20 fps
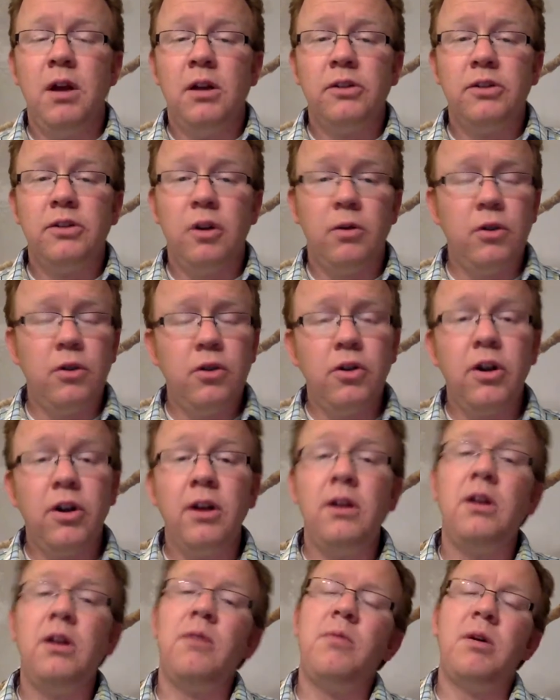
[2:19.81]
So you're going
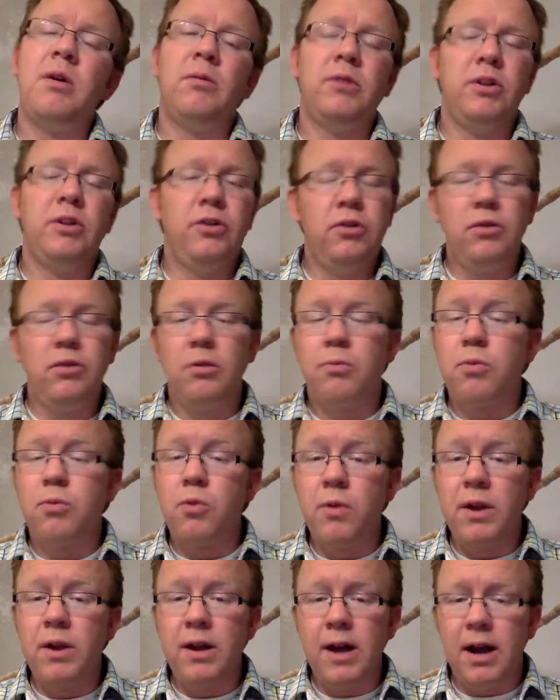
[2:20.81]
to need to be able to do the
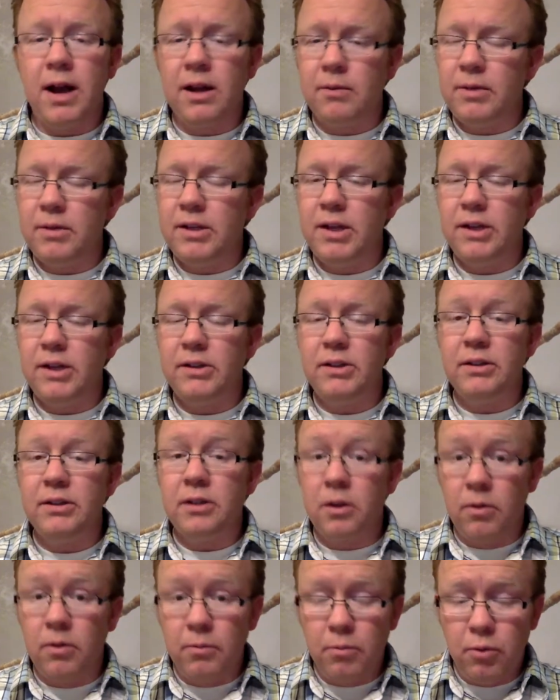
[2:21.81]
pre-documentations
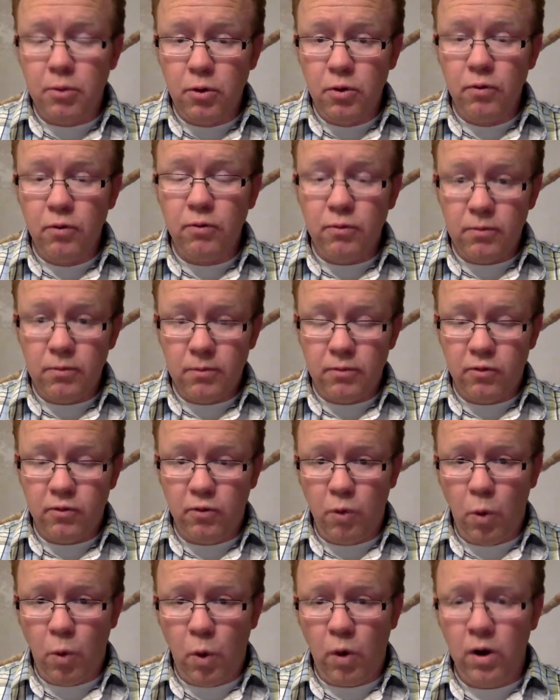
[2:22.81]
that are in Proof
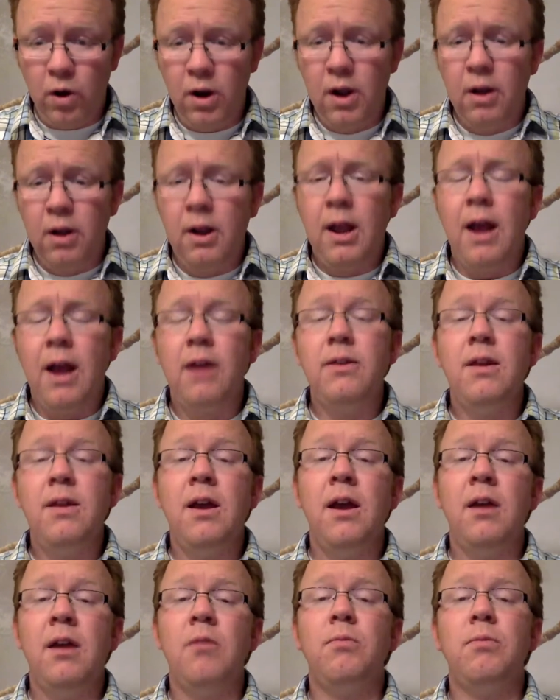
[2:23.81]
4, and
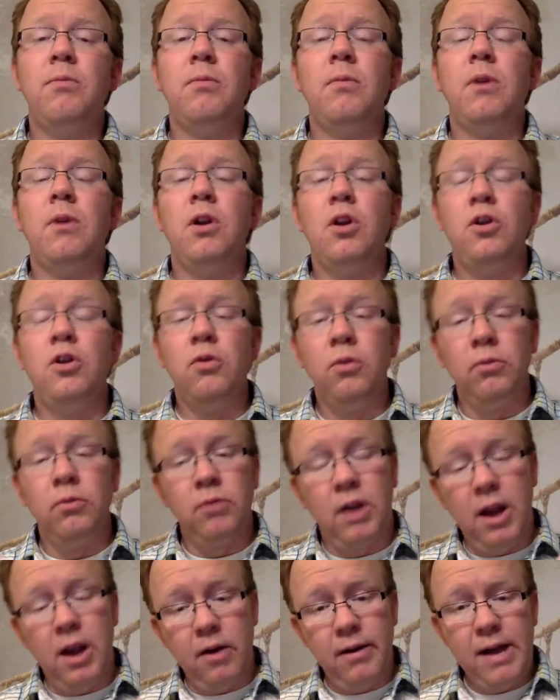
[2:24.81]
then you'll
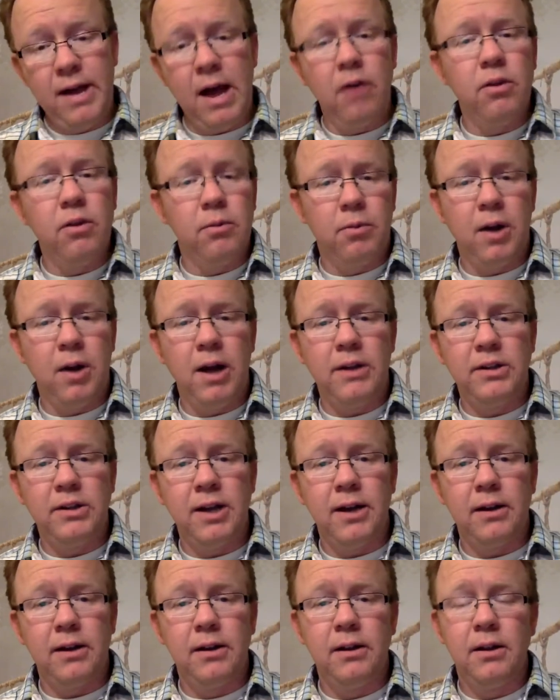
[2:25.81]
carry out the
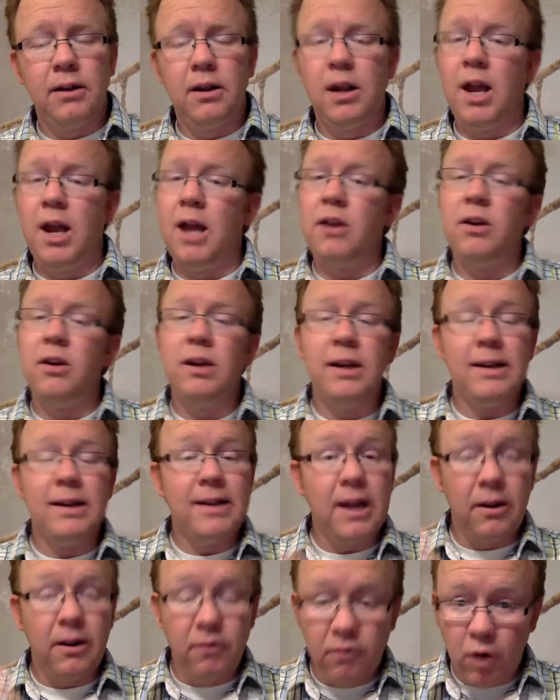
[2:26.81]
project. And you need to
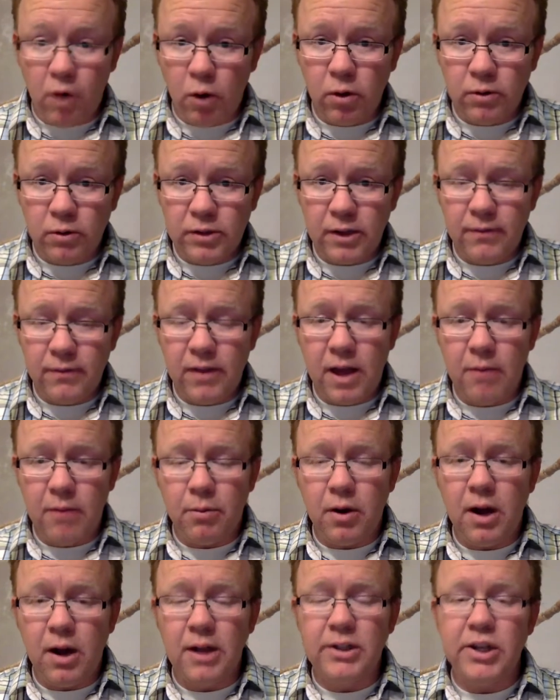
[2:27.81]
take photos of that
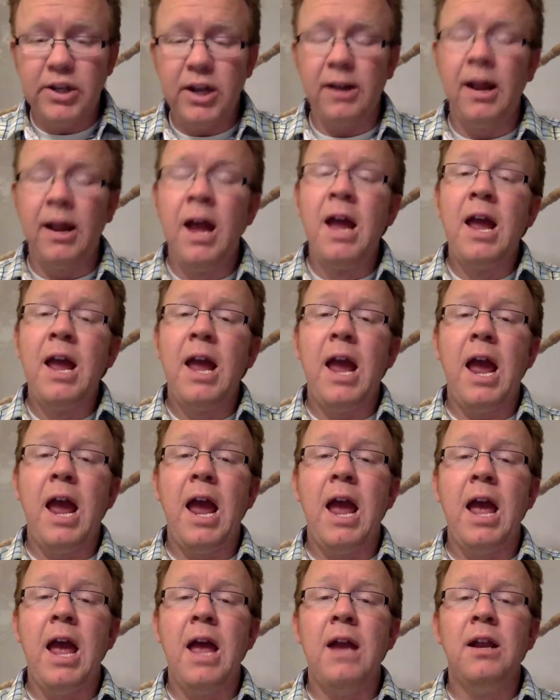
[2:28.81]
project
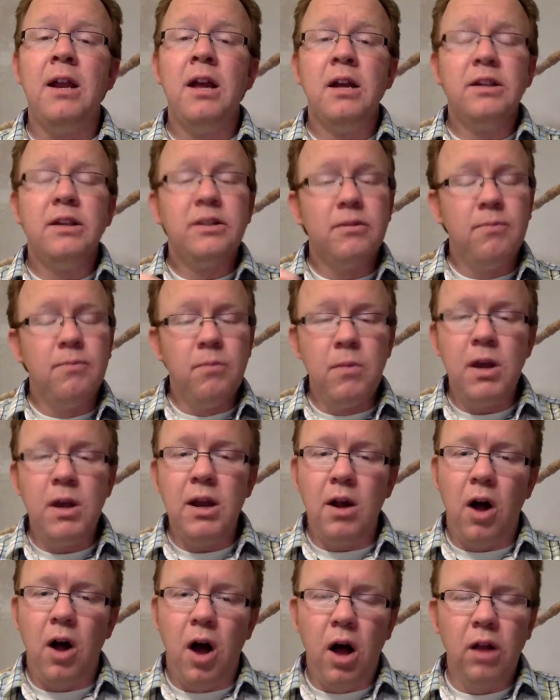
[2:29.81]
and
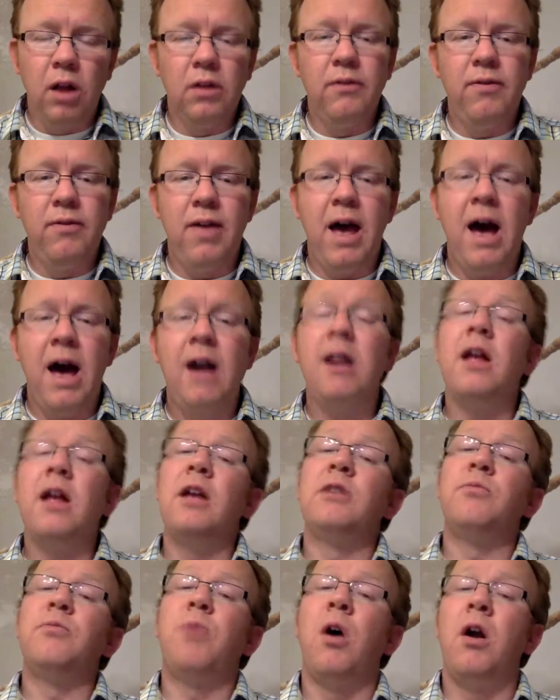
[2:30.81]
submit all of that
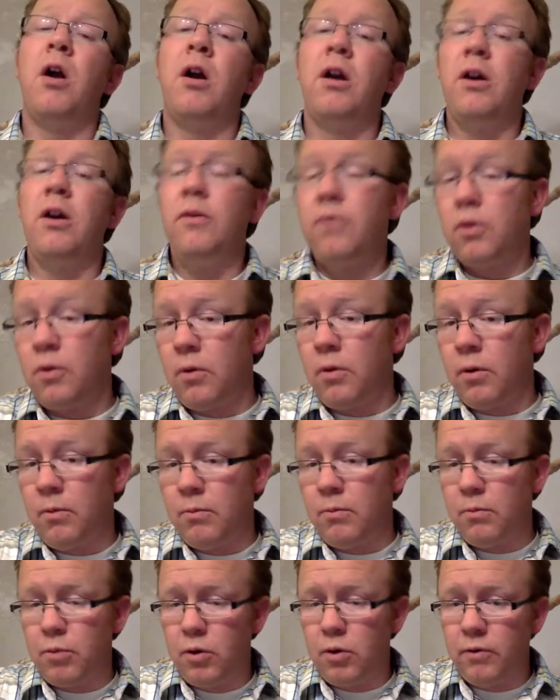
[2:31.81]
as part of
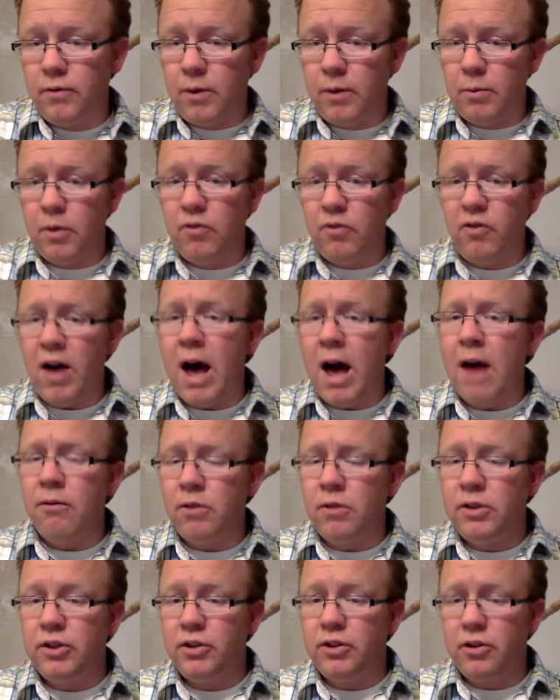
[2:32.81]
your Proof number
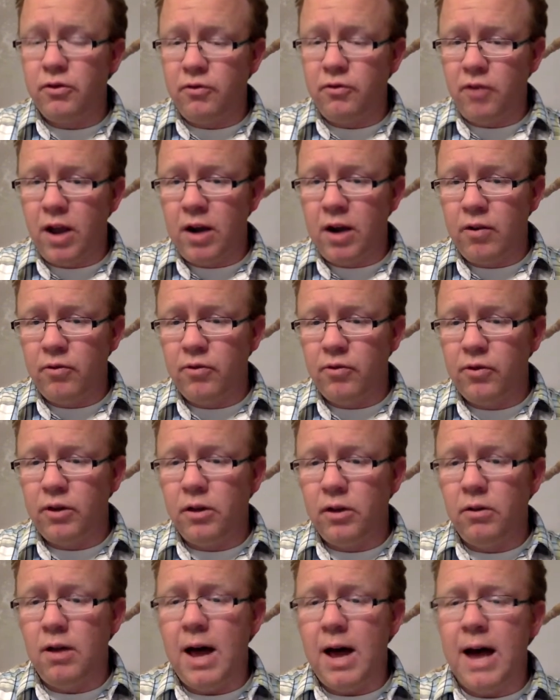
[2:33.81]
5, which is your final for the
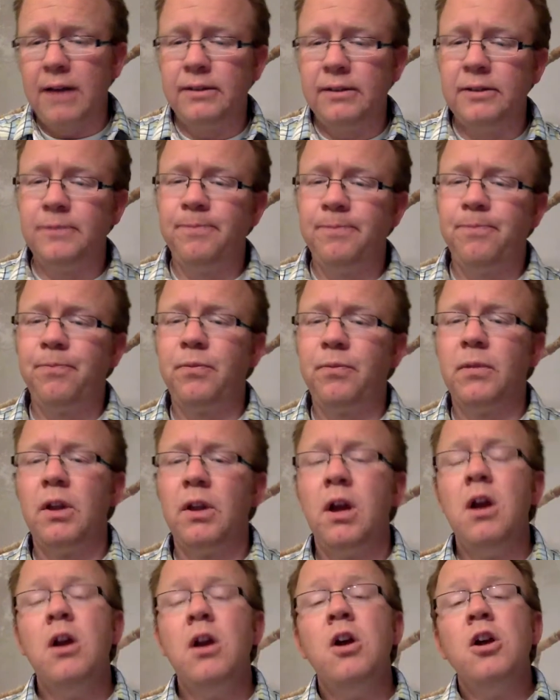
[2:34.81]
class.
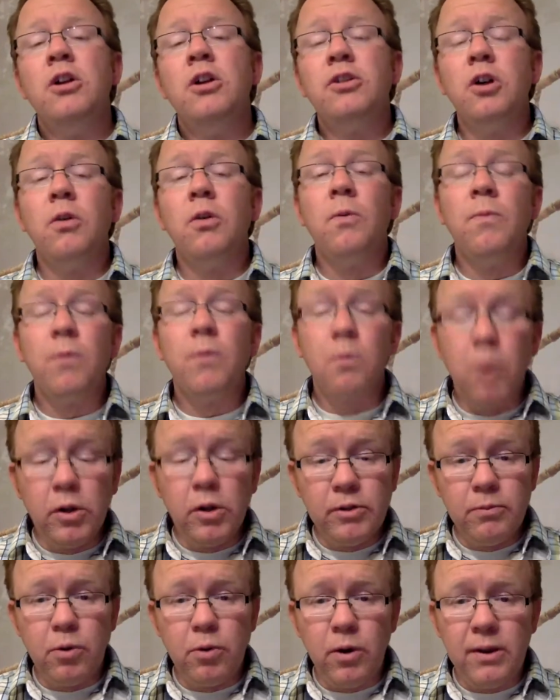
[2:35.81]
So the
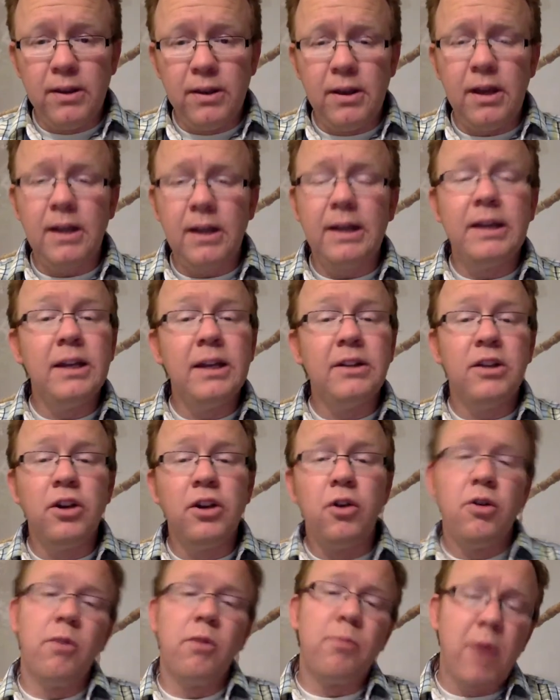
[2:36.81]
most important thing, get to
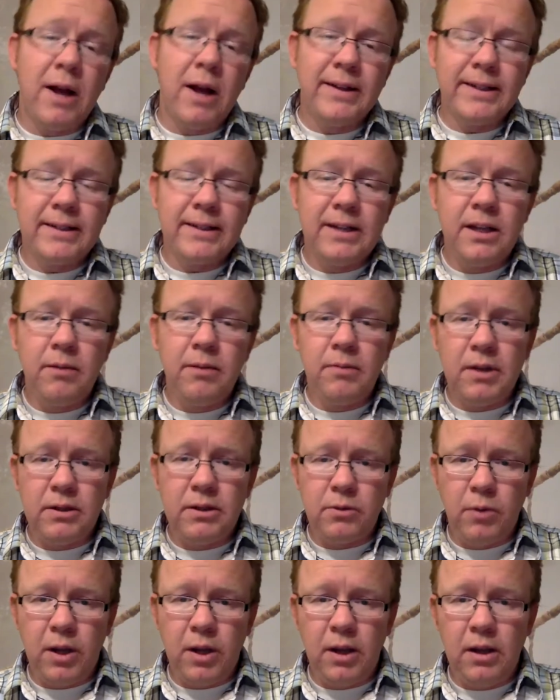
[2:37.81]
know your project team
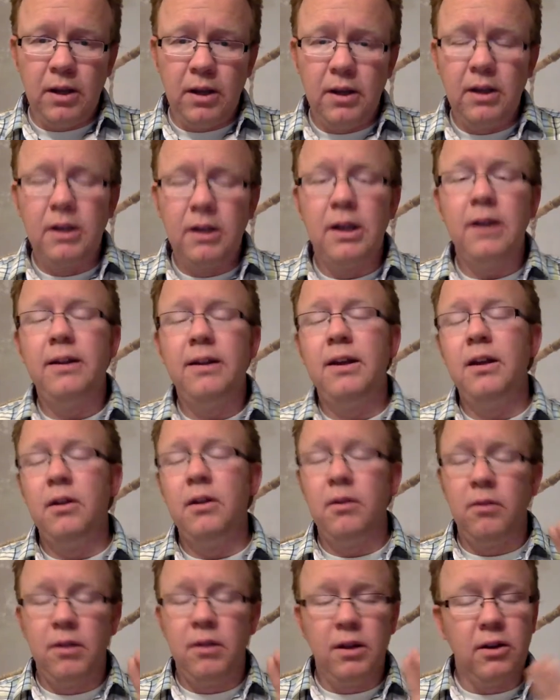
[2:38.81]
this week.
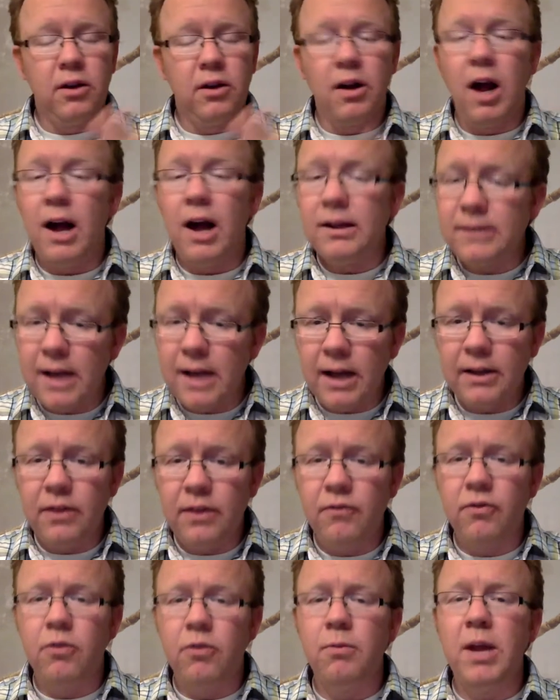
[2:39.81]
Get their contact
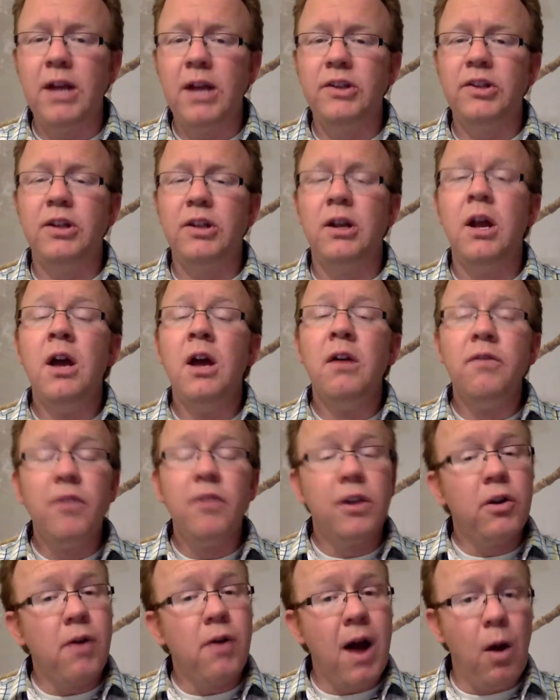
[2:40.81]
information,
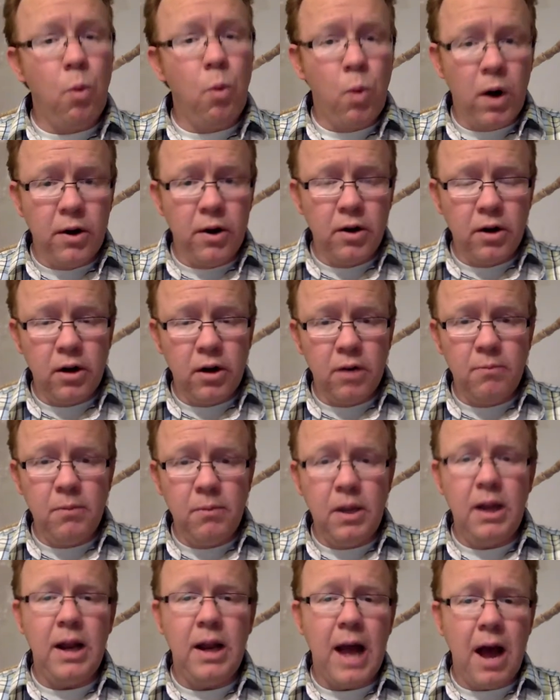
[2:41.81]
figure out where you're going to
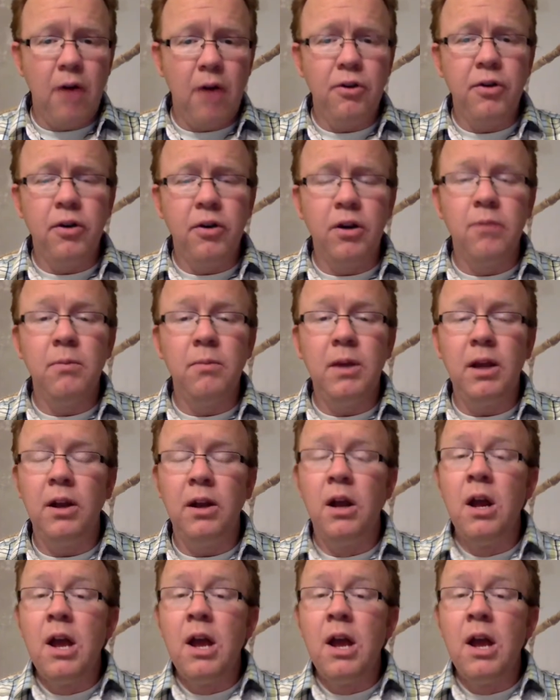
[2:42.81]
meet, how you're going to meet.